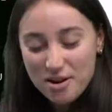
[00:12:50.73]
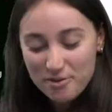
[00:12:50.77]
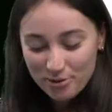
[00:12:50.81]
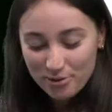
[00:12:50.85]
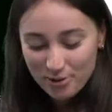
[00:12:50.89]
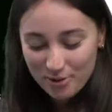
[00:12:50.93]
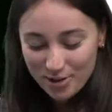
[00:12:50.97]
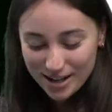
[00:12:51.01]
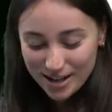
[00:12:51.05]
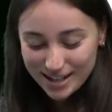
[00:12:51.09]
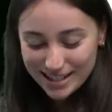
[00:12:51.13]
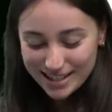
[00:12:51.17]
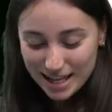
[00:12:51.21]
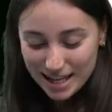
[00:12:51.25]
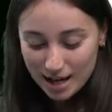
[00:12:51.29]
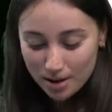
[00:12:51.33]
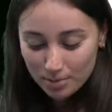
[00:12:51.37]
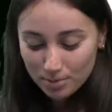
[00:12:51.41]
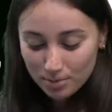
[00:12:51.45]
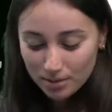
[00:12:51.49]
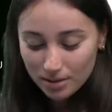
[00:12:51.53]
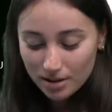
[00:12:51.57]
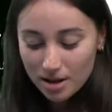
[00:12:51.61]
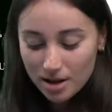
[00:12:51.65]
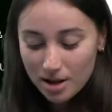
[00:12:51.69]
for
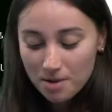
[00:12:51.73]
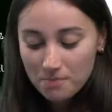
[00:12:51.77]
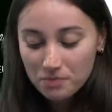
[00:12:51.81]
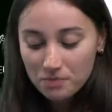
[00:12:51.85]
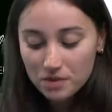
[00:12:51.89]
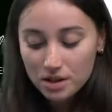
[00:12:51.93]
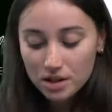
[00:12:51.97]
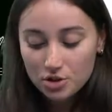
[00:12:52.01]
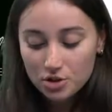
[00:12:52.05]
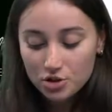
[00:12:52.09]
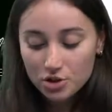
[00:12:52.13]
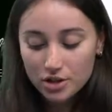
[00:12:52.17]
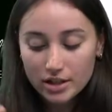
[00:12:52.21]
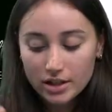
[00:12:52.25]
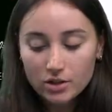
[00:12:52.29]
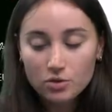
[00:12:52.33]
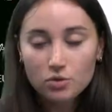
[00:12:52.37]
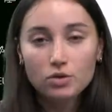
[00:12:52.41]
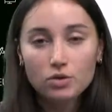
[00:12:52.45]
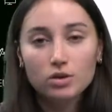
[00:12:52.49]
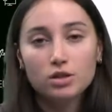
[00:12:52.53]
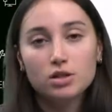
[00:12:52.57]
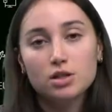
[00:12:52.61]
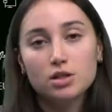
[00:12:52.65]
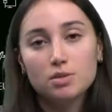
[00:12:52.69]
example,
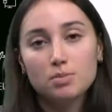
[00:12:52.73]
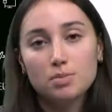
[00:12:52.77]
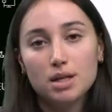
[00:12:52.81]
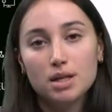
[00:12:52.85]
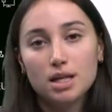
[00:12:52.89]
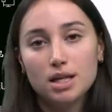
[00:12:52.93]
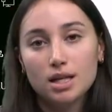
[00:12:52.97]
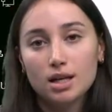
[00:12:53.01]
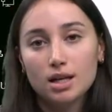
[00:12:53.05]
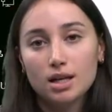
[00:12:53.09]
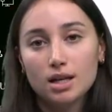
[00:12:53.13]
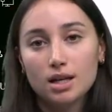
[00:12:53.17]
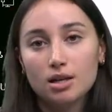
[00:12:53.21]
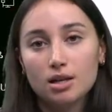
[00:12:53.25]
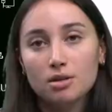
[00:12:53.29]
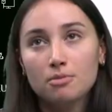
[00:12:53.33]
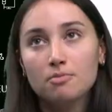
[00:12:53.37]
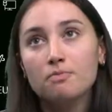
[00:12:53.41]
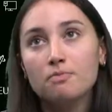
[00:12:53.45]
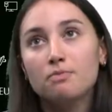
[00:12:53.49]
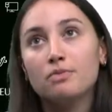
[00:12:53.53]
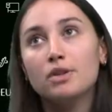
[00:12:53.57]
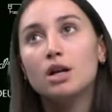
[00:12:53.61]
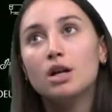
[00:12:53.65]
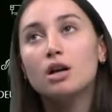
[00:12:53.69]
generally speaking,
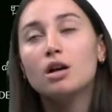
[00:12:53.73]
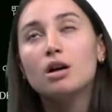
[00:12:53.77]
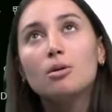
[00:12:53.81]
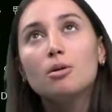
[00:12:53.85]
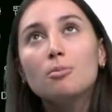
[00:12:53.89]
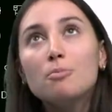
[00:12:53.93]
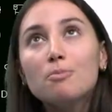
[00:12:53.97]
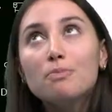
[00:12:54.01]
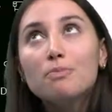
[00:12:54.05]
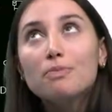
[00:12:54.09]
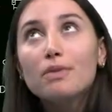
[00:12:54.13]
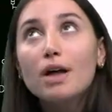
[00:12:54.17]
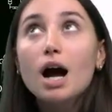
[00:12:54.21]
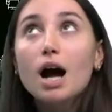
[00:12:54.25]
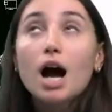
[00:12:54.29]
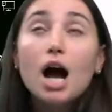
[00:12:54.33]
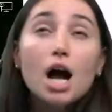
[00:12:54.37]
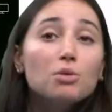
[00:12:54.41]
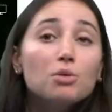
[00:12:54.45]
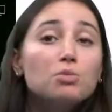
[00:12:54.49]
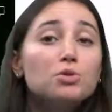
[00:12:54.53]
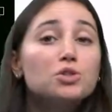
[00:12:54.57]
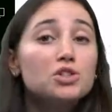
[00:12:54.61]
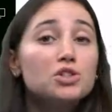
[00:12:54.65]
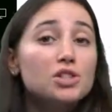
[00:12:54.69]

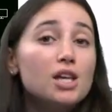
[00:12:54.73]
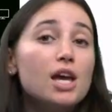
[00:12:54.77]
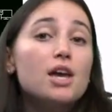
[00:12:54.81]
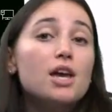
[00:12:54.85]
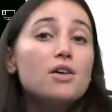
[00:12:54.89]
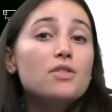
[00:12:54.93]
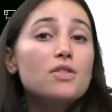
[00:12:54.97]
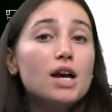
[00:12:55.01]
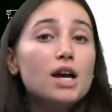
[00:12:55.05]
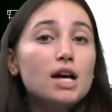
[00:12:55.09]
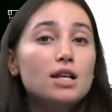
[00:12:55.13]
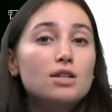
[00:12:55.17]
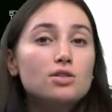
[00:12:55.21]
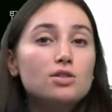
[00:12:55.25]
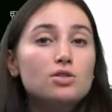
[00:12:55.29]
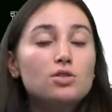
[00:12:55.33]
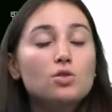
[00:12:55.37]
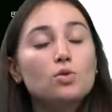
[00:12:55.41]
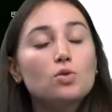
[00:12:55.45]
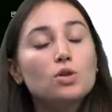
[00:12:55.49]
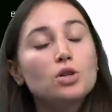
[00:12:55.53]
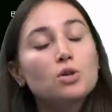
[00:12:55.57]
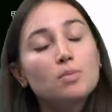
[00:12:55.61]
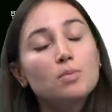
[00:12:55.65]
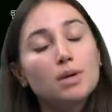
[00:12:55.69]
I would say that.
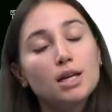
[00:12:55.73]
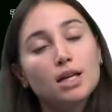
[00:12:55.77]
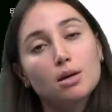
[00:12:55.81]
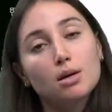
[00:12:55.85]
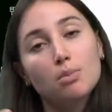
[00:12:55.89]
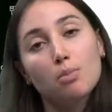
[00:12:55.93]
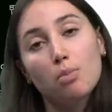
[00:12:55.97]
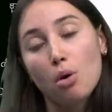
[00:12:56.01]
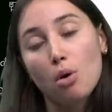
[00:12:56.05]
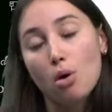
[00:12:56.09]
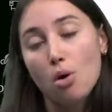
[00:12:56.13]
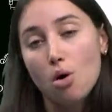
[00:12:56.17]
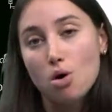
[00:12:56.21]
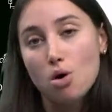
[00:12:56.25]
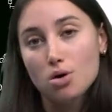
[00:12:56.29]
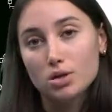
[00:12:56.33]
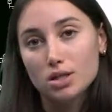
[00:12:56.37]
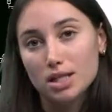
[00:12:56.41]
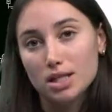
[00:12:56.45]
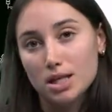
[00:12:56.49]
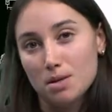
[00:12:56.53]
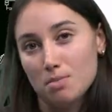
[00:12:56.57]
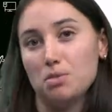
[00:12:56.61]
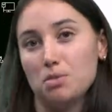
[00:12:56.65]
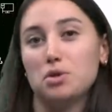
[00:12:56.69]
So you make a
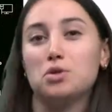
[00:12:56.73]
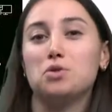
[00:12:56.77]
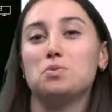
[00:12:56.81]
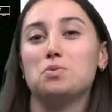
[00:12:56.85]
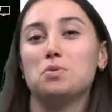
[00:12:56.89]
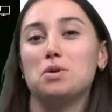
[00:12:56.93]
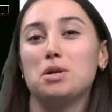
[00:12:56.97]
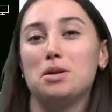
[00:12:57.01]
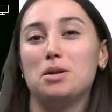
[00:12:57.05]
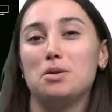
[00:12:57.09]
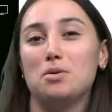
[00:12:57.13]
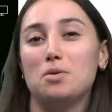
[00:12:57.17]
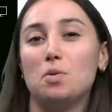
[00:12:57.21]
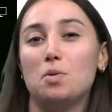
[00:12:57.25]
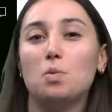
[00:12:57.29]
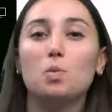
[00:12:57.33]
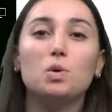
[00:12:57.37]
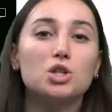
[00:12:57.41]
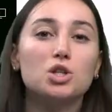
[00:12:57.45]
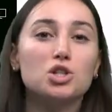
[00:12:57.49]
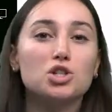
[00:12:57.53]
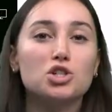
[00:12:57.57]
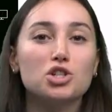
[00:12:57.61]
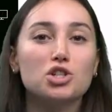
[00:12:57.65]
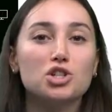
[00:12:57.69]
pause in between,
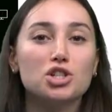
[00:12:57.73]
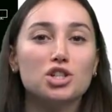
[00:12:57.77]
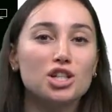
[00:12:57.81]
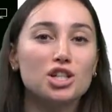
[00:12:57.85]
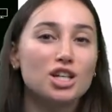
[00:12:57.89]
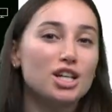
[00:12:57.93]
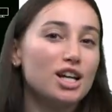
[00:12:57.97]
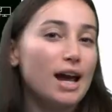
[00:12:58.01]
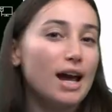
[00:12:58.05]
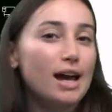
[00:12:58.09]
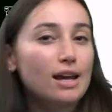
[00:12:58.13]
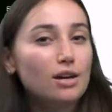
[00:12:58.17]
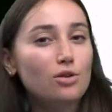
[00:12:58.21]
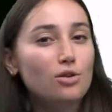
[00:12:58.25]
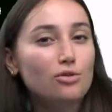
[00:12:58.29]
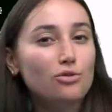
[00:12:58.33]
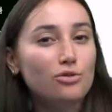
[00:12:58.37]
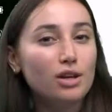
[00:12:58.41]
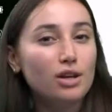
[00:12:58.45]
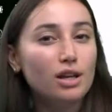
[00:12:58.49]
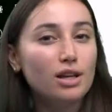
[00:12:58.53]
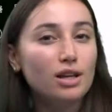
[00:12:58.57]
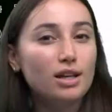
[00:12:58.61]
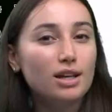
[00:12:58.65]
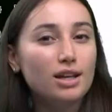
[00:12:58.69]
which kind of
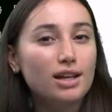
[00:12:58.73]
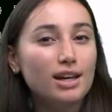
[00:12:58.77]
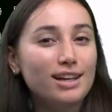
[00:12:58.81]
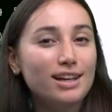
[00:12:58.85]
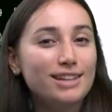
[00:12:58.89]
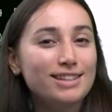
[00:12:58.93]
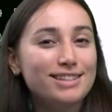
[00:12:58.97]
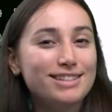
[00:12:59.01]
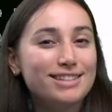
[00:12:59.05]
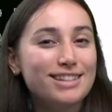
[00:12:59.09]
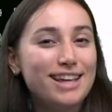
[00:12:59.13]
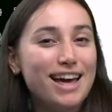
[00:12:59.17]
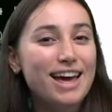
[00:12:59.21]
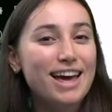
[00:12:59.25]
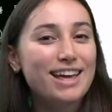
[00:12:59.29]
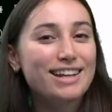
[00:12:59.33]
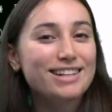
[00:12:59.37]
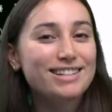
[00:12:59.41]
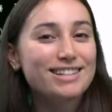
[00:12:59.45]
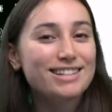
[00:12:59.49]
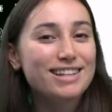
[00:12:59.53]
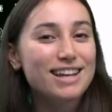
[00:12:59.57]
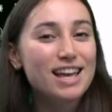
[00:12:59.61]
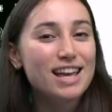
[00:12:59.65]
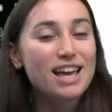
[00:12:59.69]
indicates
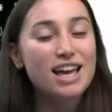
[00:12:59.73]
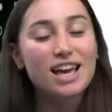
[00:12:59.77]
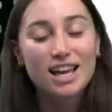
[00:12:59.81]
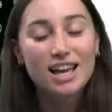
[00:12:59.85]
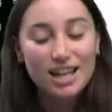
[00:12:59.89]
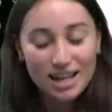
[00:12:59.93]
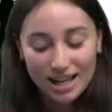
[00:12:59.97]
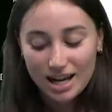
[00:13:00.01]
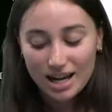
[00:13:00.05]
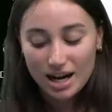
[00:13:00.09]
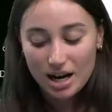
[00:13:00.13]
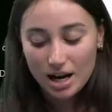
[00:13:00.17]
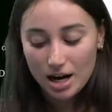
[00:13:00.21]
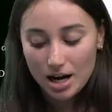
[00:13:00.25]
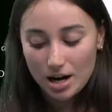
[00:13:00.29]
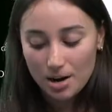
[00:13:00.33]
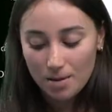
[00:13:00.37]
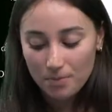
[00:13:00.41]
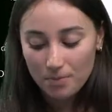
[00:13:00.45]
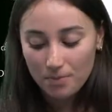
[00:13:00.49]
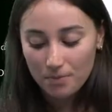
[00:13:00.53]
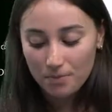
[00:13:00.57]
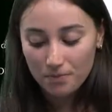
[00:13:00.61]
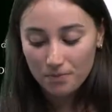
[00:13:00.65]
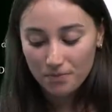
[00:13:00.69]
that
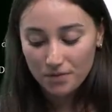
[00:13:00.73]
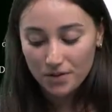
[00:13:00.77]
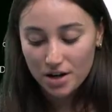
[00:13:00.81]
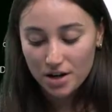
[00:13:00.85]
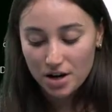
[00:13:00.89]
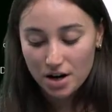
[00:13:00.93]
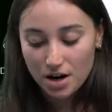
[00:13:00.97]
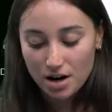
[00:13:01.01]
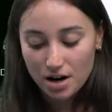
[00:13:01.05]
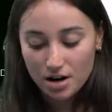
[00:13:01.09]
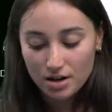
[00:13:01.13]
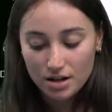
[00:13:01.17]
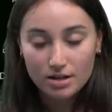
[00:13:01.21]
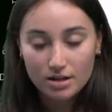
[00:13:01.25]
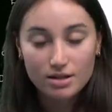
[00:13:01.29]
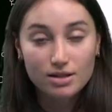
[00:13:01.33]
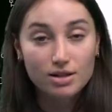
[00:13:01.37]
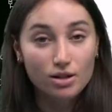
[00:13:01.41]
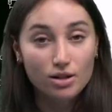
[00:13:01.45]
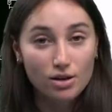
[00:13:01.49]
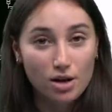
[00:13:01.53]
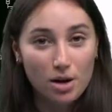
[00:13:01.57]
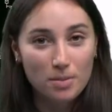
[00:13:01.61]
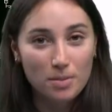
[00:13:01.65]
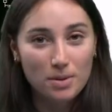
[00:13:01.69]
there is a
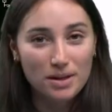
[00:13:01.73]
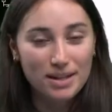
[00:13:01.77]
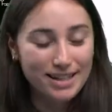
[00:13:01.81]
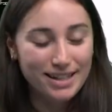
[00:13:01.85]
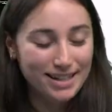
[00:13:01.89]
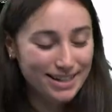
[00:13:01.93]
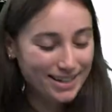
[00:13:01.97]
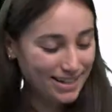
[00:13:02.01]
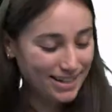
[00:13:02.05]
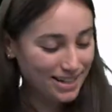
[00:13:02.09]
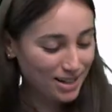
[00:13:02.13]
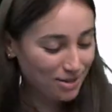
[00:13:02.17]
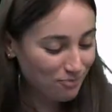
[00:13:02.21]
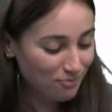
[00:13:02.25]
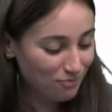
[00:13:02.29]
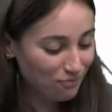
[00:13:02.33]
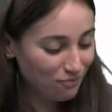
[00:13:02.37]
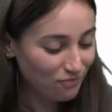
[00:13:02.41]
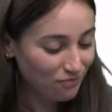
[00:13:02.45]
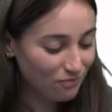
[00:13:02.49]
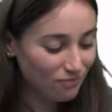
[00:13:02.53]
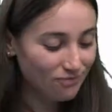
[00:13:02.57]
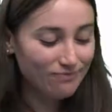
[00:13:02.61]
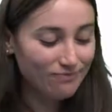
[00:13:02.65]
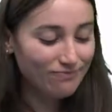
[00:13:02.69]
comma needed.
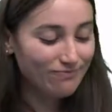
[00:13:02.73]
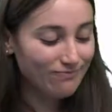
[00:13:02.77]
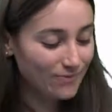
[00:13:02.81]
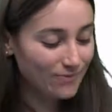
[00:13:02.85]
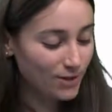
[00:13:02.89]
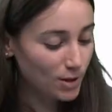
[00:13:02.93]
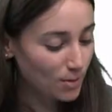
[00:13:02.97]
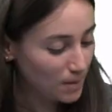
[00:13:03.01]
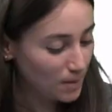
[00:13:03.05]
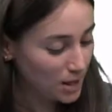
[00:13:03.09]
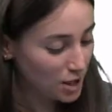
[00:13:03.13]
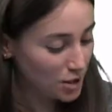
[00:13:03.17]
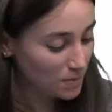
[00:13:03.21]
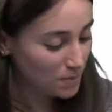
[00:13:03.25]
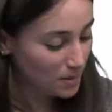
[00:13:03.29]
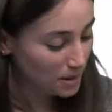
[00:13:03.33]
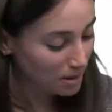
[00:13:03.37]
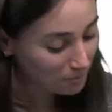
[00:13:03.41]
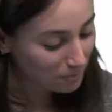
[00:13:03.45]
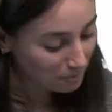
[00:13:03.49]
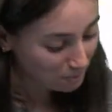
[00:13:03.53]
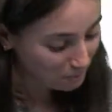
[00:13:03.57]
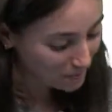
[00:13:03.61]
Zum Beispiel.